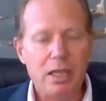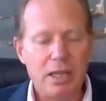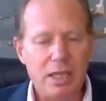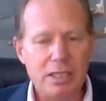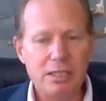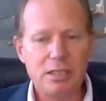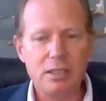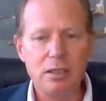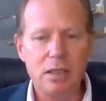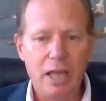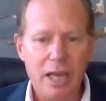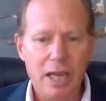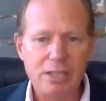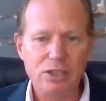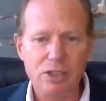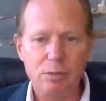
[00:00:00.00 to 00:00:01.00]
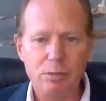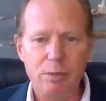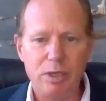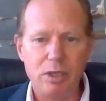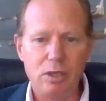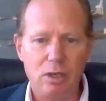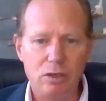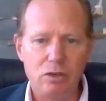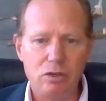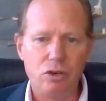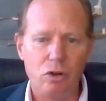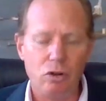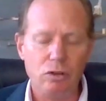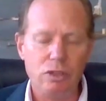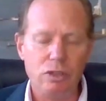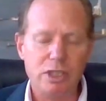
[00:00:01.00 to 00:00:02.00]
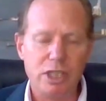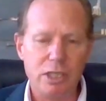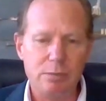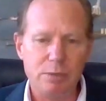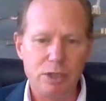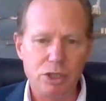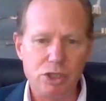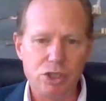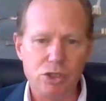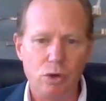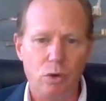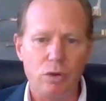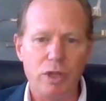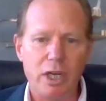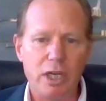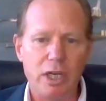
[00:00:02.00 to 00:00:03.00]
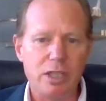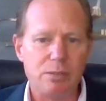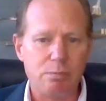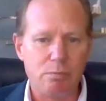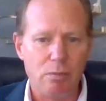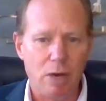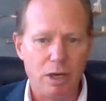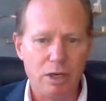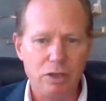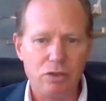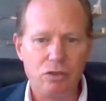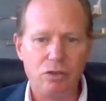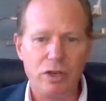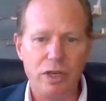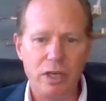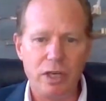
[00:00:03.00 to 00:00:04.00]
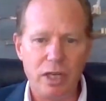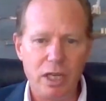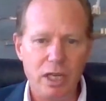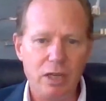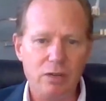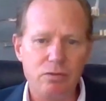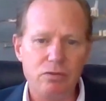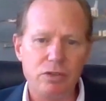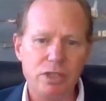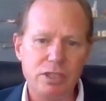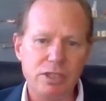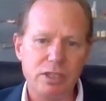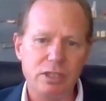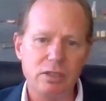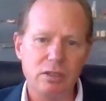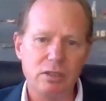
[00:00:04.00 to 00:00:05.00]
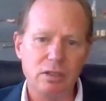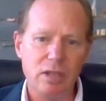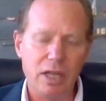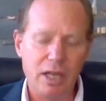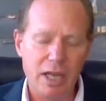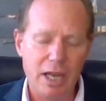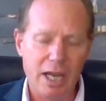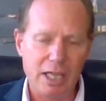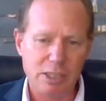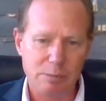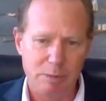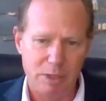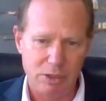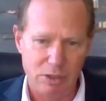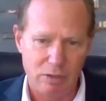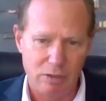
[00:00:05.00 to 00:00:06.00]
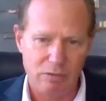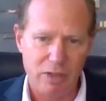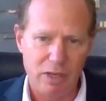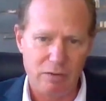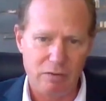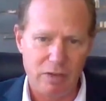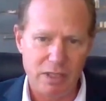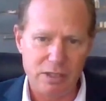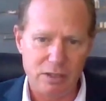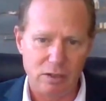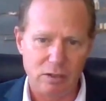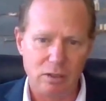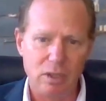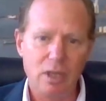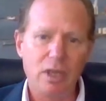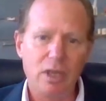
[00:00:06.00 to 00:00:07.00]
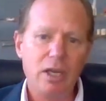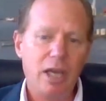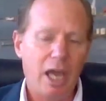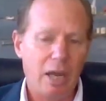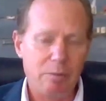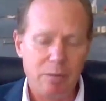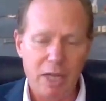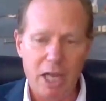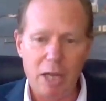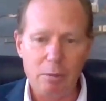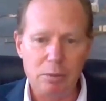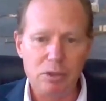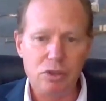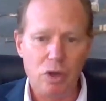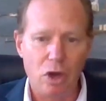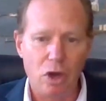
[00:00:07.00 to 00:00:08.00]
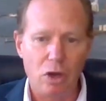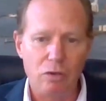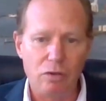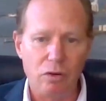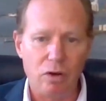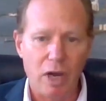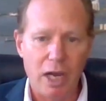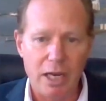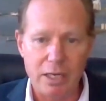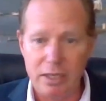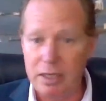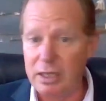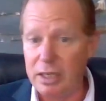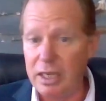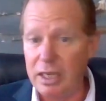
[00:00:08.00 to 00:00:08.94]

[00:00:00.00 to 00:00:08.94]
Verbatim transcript: there still has to be a control team ashore that is monitoring every single aspect of that vessel and be able to override